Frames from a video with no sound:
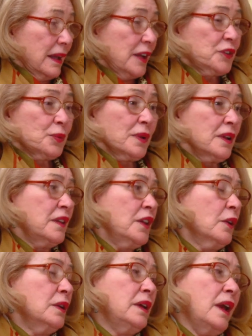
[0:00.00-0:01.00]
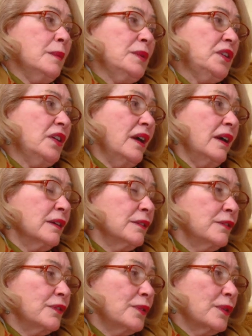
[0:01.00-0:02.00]
It's really the only game in town
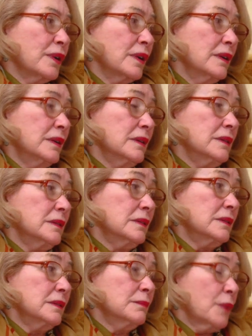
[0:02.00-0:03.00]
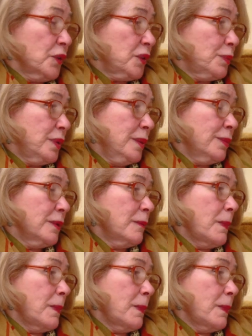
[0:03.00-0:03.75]
for most people,